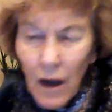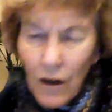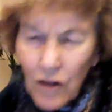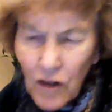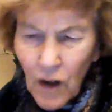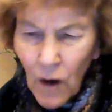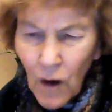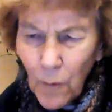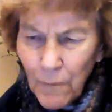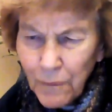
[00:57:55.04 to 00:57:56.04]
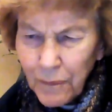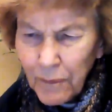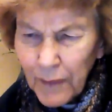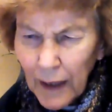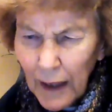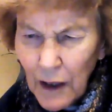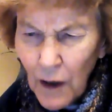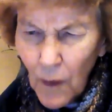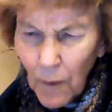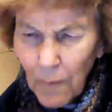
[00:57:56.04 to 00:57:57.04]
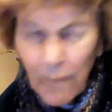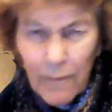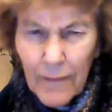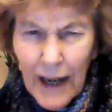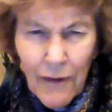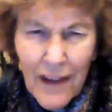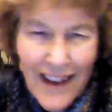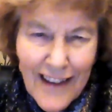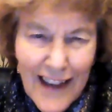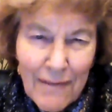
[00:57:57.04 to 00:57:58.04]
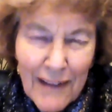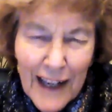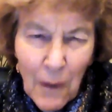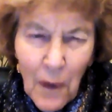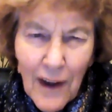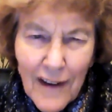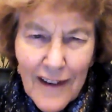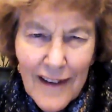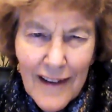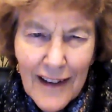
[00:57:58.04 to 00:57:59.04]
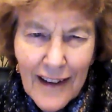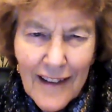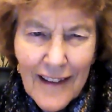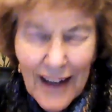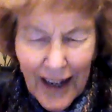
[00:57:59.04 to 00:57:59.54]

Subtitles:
So, you know, everything's happening at once, isn't it?